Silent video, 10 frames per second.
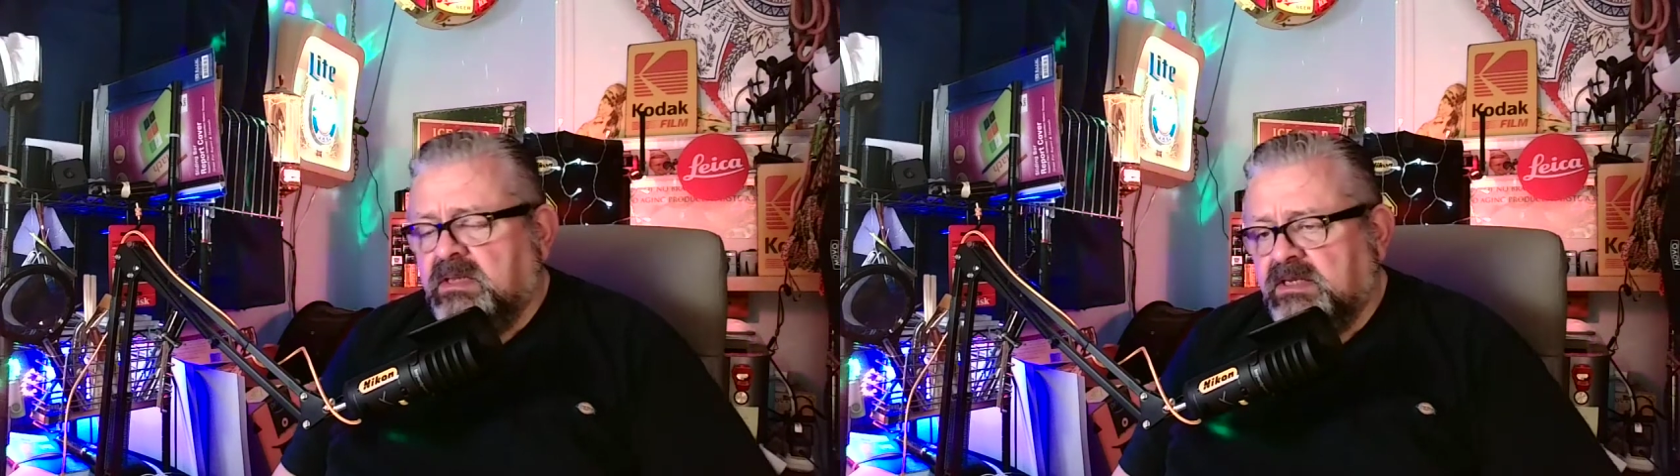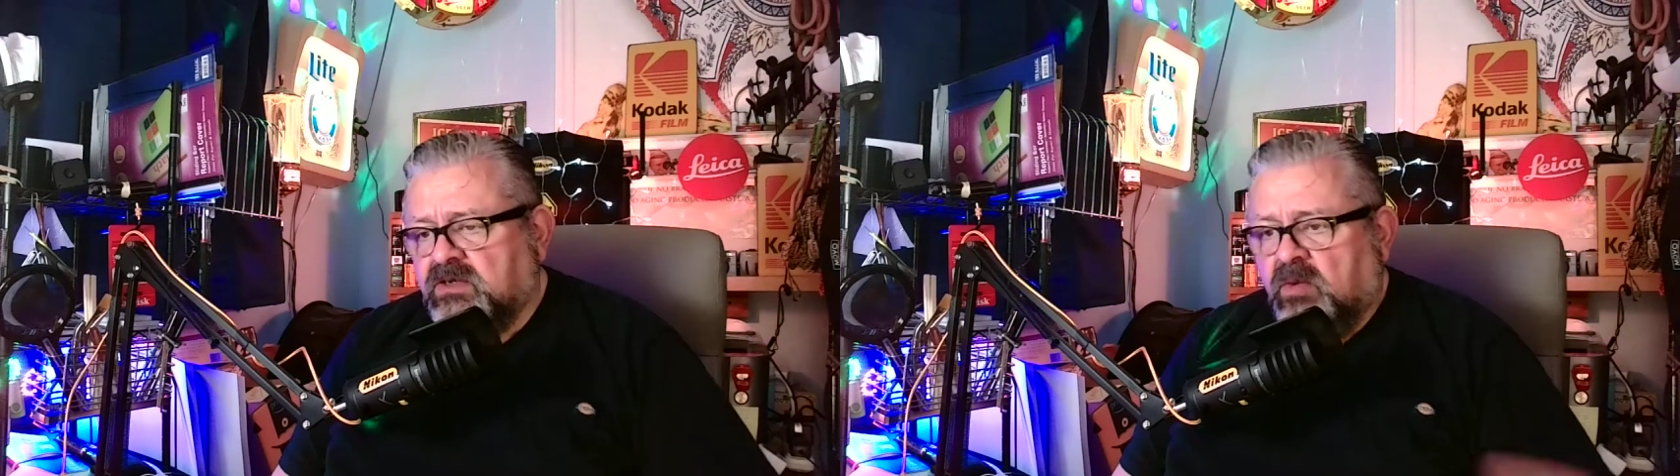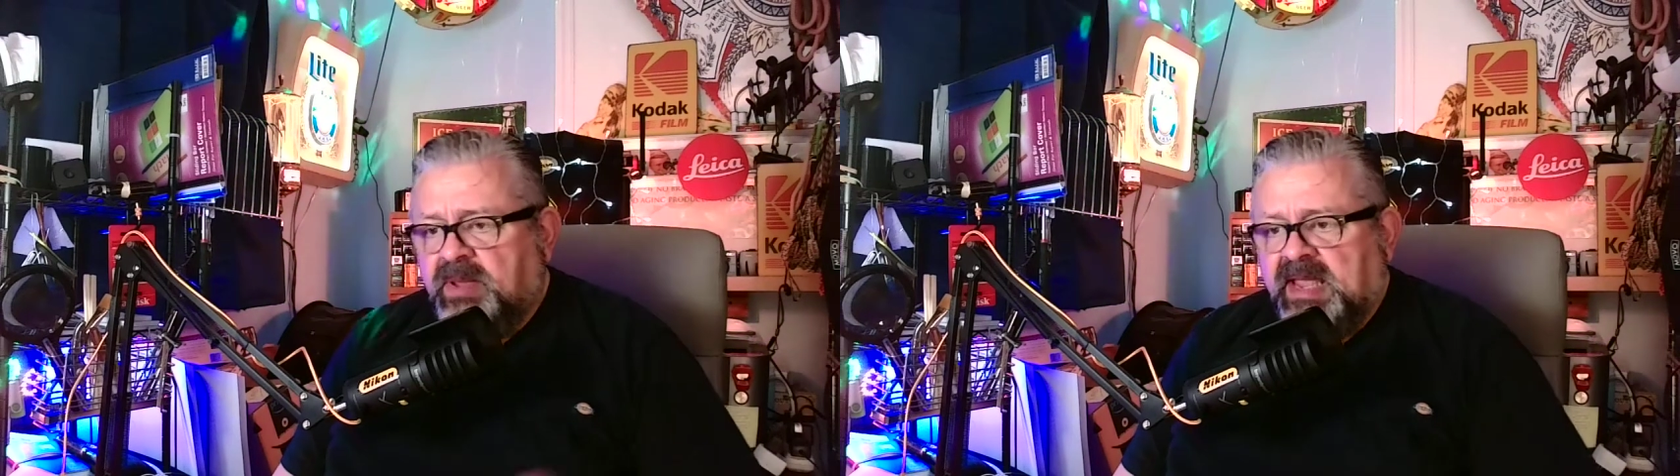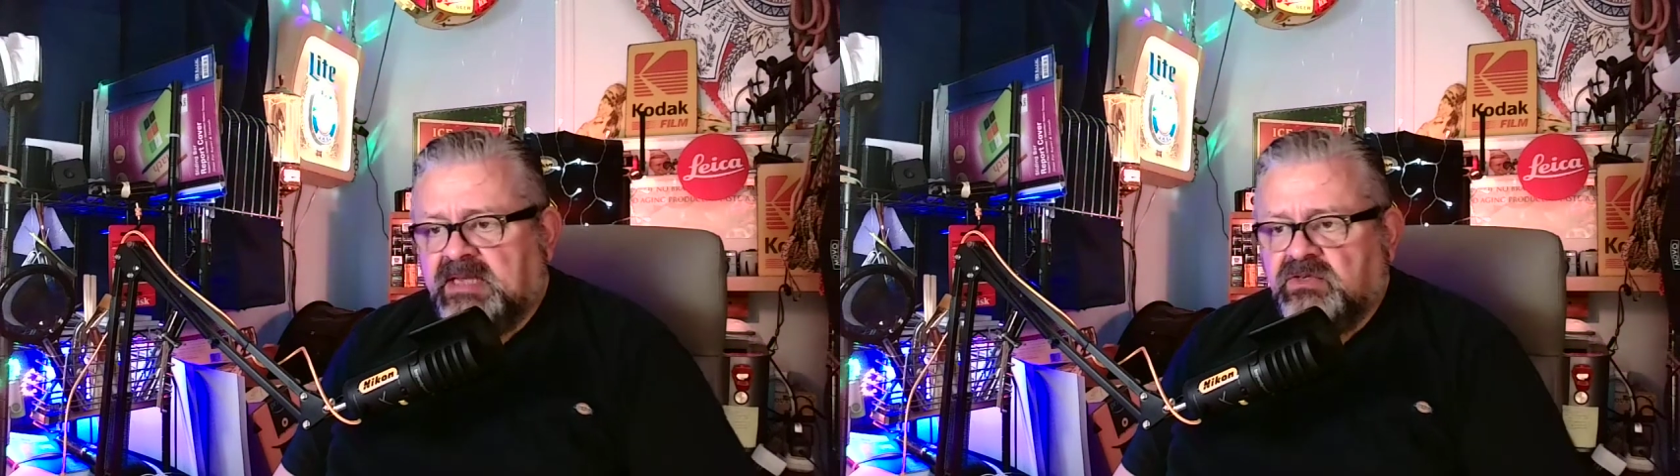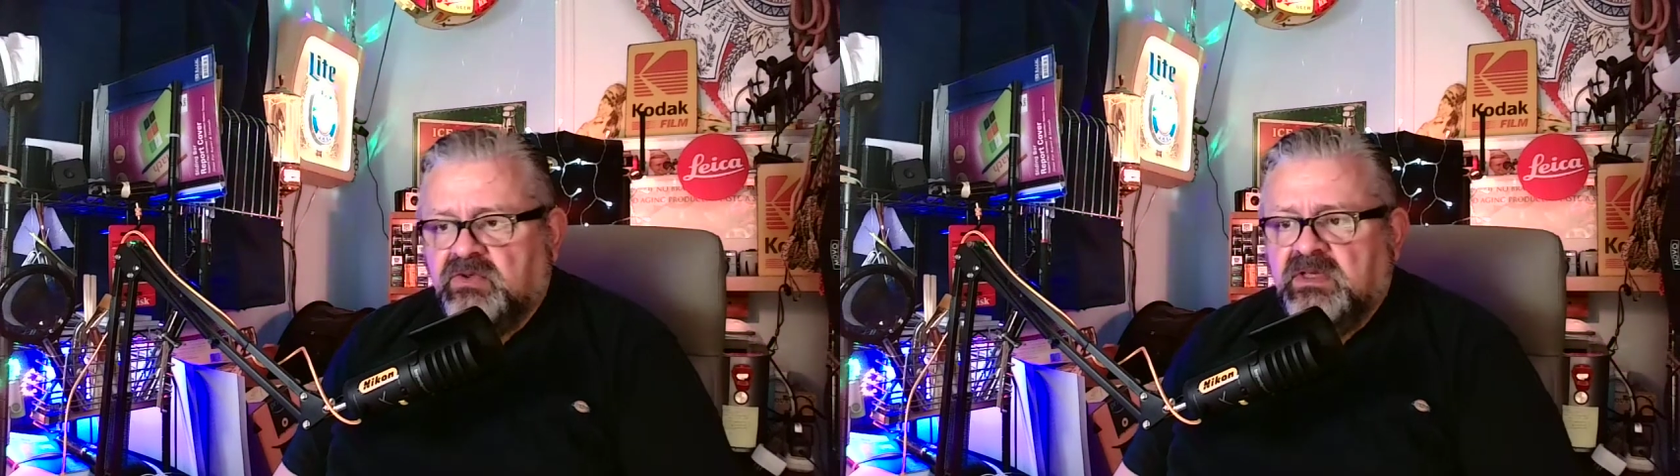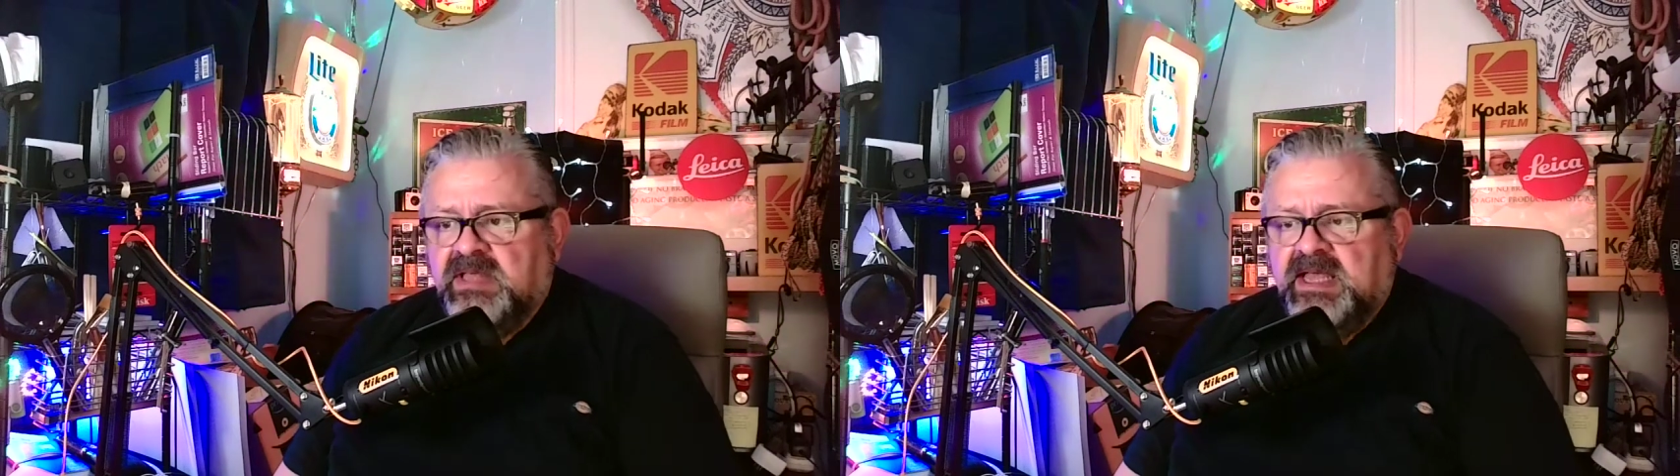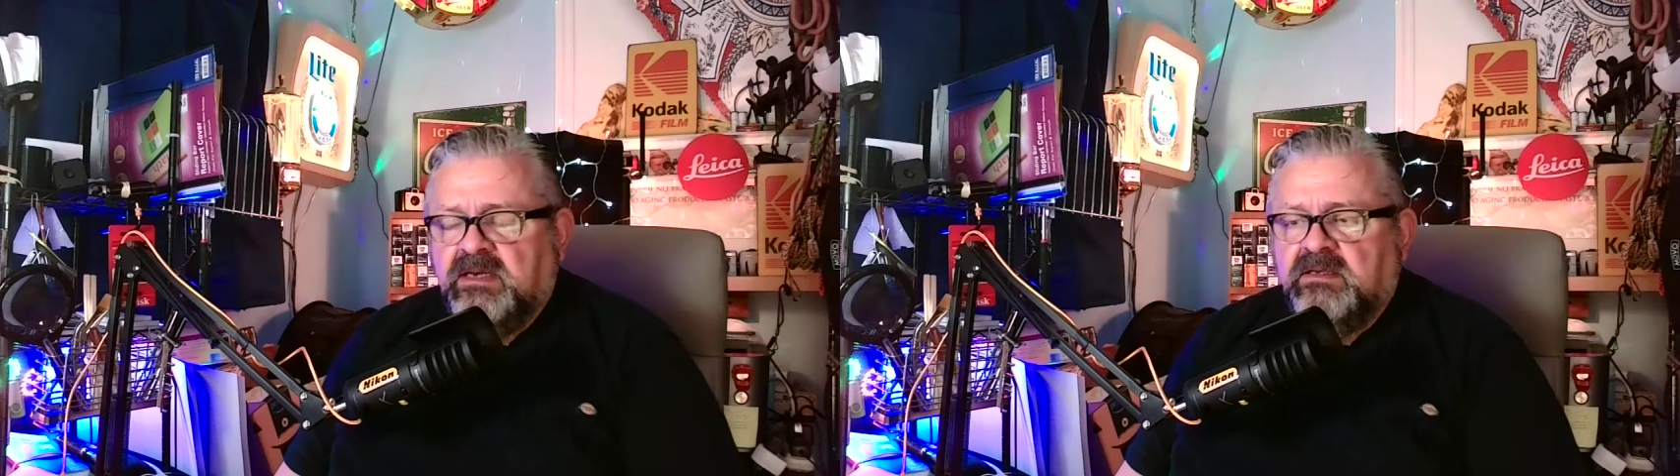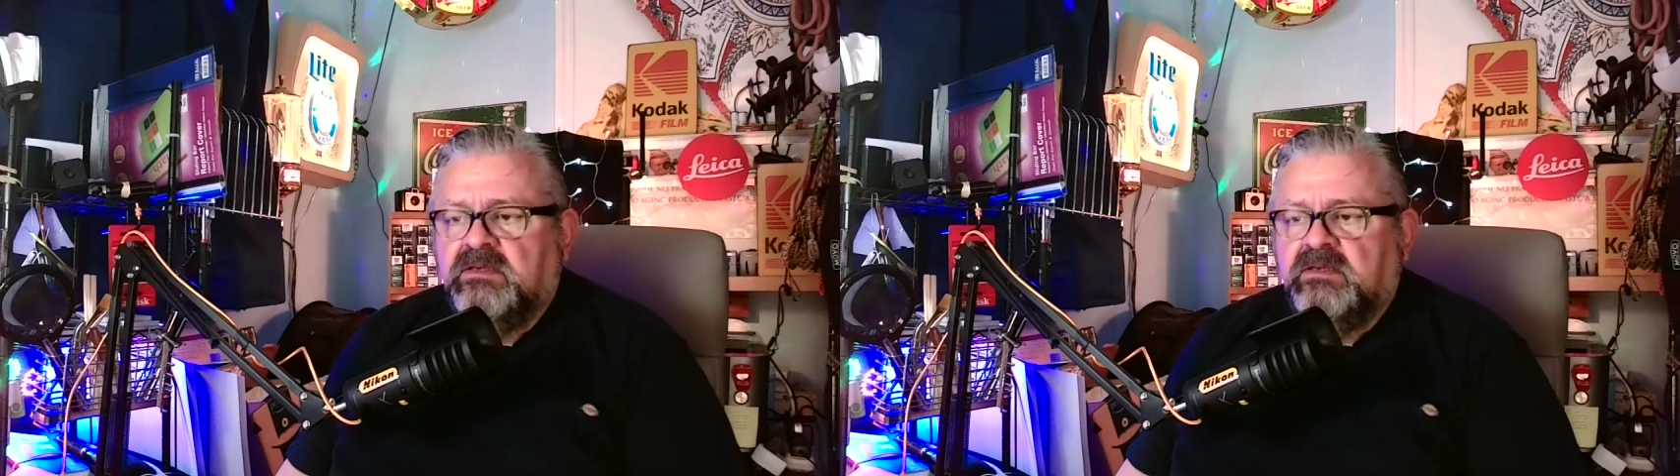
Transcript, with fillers: let's go past all that